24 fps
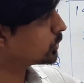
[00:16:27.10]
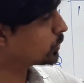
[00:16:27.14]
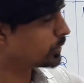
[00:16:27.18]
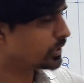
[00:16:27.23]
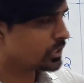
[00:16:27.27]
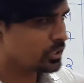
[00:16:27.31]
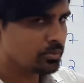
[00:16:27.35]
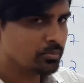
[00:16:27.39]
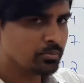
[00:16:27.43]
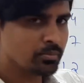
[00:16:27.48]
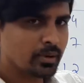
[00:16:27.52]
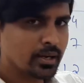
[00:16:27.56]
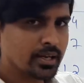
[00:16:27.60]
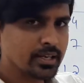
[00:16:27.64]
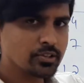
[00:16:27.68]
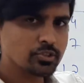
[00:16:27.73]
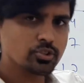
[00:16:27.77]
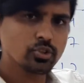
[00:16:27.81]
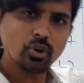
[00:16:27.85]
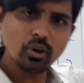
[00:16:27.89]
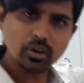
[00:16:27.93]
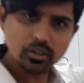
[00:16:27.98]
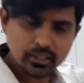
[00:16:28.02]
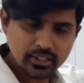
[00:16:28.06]
doing by
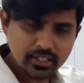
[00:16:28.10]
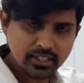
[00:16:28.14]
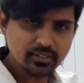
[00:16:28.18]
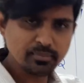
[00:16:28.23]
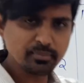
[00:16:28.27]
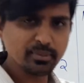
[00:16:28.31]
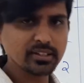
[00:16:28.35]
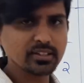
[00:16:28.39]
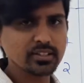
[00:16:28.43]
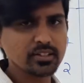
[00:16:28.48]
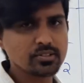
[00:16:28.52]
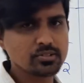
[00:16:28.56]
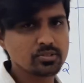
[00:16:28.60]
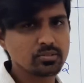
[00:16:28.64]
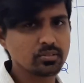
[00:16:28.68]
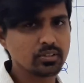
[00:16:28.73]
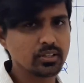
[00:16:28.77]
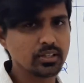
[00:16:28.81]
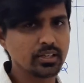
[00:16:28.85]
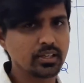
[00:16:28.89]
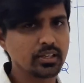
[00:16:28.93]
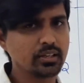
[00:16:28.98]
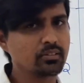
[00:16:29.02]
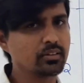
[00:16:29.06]
shortcut methods
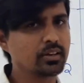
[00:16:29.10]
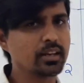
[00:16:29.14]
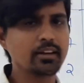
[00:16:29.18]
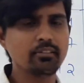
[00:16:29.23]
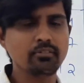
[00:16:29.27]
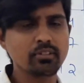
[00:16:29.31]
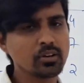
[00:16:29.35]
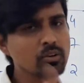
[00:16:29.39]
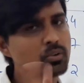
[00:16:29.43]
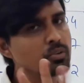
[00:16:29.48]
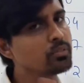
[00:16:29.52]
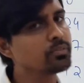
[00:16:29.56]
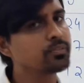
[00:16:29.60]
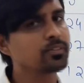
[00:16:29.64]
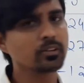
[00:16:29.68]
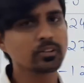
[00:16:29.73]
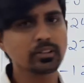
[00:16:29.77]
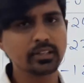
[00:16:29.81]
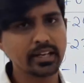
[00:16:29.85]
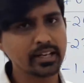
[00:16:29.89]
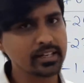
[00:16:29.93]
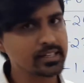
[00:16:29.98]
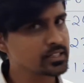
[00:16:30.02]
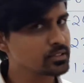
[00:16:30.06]
only. You will never go for
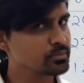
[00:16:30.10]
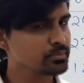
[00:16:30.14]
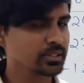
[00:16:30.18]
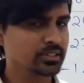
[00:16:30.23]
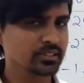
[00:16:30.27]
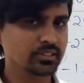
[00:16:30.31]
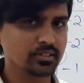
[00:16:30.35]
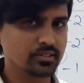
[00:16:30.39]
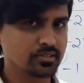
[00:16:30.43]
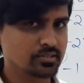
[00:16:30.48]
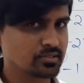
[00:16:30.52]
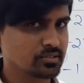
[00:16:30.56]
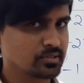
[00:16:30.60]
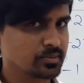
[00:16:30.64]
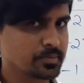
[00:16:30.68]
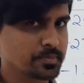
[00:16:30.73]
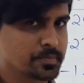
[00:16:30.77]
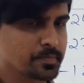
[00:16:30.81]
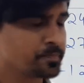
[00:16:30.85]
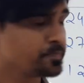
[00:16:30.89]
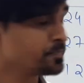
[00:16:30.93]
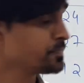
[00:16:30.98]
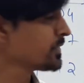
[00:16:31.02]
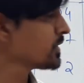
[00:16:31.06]
direct methods.
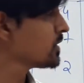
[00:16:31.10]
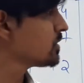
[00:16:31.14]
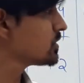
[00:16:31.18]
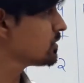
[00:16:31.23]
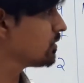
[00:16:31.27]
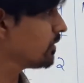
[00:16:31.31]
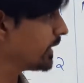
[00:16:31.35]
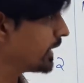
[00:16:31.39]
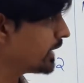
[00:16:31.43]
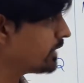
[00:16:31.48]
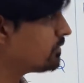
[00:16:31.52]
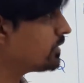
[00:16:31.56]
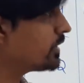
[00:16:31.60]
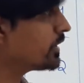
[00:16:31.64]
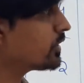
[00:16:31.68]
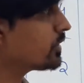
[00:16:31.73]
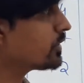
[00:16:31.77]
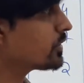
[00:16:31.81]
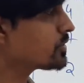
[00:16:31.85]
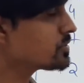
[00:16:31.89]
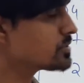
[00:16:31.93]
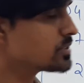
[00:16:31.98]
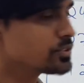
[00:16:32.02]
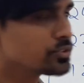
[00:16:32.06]
So whenever you
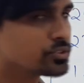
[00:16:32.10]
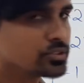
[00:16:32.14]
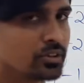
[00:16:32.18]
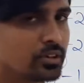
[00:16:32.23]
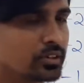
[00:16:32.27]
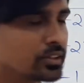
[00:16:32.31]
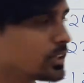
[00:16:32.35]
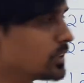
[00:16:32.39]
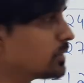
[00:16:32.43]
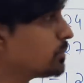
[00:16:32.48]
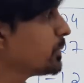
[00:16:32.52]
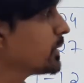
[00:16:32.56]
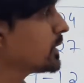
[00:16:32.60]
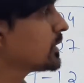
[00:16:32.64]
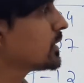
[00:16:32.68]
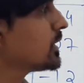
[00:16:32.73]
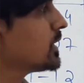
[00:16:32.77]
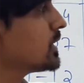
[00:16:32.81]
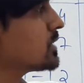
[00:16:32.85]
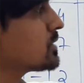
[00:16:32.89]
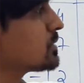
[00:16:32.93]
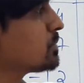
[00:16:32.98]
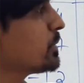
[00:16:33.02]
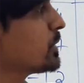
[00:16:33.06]
are using shortcut
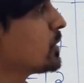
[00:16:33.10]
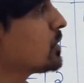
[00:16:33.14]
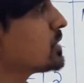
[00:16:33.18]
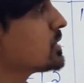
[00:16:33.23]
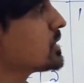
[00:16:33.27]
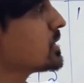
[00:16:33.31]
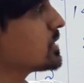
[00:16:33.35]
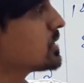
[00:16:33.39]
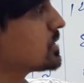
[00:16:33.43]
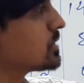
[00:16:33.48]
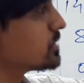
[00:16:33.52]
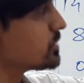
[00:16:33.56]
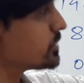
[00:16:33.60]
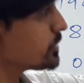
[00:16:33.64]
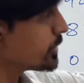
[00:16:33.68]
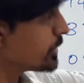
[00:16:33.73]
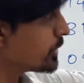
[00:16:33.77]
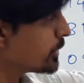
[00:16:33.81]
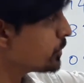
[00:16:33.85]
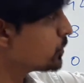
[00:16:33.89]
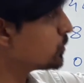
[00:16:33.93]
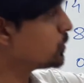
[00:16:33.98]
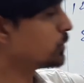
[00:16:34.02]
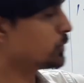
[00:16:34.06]
methods, because this is
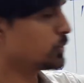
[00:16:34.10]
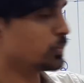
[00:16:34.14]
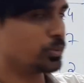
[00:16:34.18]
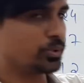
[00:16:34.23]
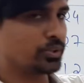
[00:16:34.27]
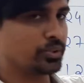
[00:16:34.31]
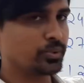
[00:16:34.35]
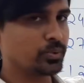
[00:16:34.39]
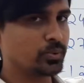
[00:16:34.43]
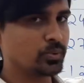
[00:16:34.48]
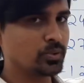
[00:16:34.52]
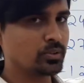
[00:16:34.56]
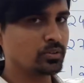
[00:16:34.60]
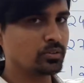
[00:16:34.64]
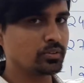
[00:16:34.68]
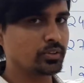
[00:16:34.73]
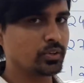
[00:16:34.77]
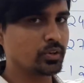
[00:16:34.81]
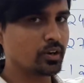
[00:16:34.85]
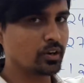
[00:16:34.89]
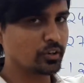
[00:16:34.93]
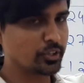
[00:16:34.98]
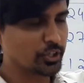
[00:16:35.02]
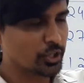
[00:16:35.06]
new to you,
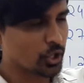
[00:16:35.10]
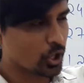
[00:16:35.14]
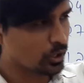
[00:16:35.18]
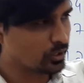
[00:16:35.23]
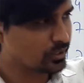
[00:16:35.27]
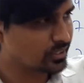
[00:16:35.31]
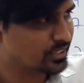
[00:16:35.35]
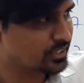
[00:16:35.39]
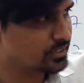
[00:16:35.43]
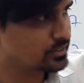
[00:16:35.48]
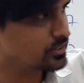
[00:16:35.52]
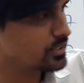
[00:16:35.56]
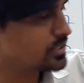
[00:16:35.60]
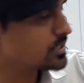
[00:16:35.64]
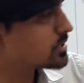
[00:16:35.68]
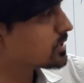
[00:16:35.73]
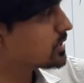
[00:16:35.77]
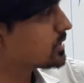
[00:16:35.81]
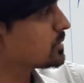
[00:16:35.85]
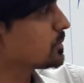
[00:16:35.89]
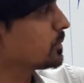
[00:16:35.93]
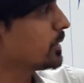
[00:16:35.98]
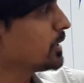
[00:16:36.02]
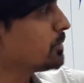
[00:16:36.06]
you have not done
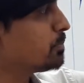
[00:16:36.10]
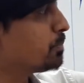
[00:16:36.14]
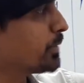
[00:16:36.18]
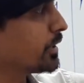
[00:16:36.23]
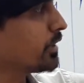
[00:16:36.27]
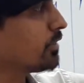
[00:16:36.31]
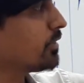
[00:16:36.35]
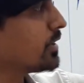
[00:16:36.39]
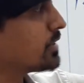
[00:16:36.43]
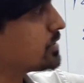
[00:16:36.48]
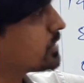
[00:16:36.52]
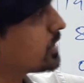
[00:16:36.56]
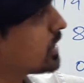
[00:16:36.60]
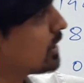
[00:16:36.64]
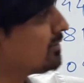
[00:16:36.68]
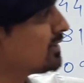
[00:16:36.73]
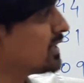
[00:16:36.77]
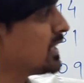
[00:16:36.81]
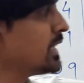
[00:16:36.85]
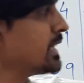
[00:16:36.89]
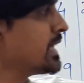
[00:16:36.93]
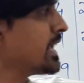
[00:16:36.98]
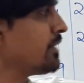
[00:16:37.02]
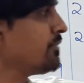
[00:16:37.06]
this in previous. You have
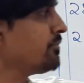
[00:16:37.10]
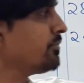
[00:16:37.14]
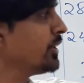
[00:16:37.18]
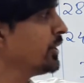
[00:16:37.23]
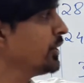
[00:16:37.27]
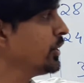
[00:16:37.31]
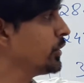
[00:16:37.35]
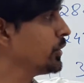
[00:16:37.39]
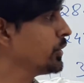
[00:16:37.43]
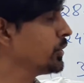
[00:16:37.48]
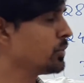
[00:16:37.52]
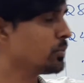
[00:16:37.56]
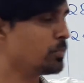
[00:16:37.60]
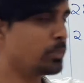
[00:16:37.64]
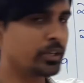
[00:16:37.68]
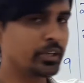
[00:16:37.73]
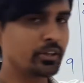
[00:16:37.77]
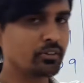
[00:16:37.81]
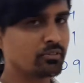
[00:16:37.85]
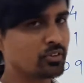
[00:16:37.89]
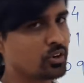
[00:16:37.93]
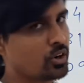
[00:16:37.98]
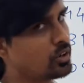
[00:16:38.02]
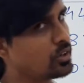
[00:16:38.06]
done f into u, but you
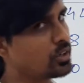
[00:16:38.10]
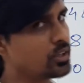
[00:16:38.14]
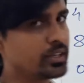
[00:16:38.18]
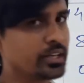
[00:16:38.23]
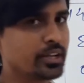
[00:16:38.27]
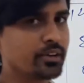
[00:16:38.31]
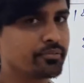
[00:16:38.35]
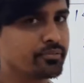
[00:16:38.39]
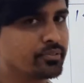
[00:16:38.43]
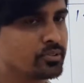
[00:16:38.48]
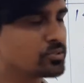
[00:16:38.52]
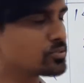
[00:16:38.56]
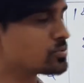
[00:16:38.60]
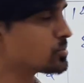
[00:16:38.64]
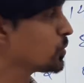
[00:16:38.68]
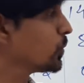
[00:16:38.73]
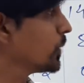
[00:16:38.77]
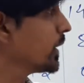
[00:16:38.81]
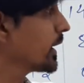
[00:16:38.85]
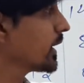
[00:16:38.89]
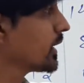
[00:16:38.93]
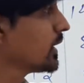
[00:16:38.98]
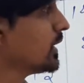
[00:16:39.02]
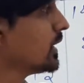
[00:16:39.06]
have not done fu
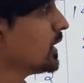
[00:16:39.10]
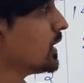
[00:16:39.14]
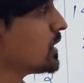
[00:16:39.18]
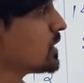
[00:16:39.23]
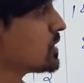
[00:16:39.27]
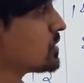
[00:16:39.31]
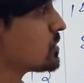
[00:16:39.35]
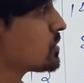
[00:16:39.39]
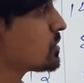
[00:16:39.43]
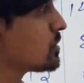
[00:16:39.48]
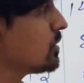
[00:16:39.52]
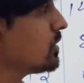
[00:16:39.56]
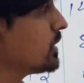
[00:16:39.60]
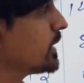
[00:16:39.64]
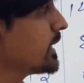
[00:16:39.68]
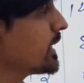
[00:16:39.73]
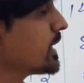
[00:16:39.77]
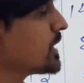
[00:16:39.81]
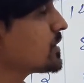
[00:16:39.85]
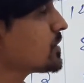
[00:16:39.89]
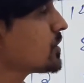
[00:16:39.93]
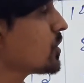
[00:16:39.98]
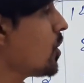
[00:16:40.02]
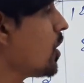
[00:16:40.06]
square. So it
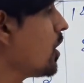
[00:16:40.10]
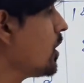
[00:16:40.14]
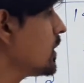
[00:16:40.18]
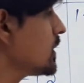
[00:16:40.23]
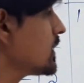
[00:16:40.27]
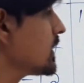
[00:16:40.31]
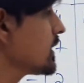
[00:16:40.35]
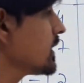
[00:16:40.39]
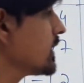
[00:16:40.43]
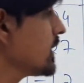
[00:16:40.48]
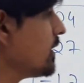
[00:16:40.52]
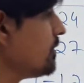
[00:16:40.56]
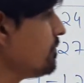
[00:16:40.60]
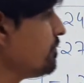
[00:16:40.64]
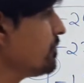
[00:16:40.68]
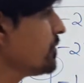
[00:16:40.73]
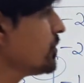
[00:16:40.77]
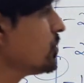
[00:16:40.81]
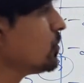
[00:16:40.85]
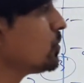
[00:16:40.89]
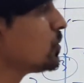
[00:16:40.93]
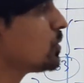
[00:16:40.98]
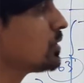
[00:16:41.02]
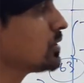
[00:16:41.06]
is not
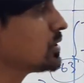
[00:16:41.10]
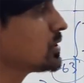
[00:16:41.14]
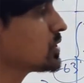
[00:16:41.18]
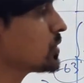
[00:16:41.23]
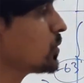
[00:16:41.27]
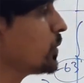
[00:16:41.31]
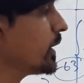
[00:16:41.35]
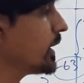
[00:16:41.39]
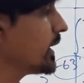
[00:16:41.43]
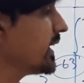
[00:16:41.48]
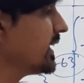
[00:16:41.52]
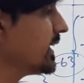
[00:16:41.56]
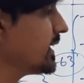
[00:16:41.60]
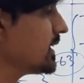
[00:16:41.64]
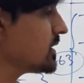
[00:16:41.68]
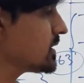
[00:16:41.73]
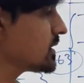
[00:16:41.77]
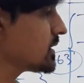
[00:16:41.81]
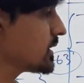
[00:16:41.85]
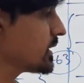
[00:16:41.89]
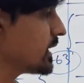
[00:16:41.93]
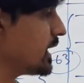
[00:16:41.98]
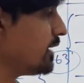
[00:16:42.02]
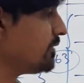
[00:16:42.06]
fu whole square, it
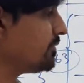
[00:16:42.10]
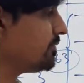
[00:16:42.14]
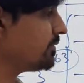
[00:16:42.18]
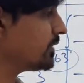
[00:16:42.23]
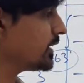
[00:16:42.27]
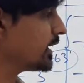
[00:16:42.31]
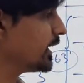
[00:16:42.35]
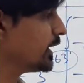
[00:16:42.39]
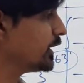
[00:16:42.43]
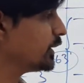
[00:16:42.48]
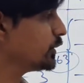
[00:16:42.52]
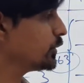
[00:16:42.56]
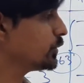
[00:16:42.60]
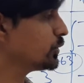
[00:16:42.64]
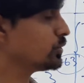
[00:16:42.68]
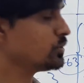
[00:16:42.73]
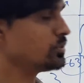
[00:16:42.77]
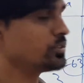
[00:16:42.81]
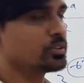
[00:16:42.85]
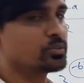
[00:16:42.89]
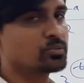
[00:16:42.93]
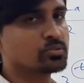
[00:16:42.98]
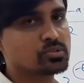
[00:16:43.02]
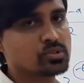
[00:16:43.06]
is f into
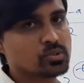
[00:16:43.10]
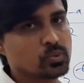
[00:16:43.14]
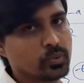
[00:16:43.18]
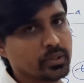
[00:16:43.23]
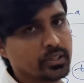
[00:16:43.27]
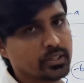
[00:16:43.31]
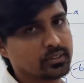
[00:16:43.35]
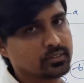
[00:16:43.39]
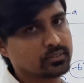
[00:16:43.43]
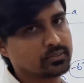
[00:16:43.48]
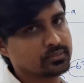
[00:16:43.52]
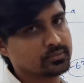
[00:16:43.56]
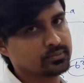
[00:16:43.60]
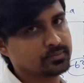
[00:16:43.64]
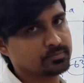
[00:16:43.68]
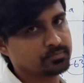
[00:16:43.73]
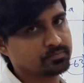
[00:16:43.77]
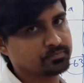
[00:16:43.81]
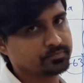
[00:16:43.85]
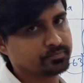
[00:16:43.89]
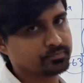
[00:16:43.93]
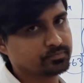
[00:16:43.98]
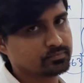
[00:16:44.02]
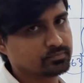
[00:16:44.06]
u square.
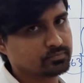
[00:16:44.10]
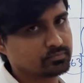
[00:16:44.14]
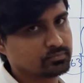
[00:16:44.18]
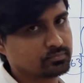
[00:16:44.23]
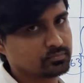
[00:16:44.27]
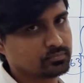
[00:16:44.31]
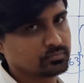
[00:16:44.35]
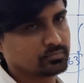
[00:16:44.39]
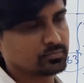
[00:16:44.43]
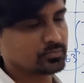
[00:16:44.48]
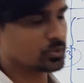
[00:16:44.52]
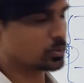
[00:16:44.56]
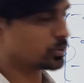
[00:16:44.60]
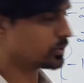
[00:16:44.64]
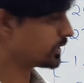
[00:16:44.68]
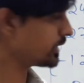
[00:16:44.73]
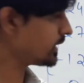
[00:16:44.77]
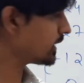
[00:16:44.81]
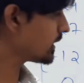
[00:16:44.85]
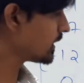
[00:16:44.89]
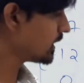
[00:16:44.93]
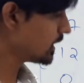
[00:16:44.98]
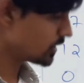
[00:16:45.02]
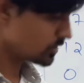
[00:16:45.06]

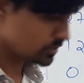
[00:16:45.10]
Okay.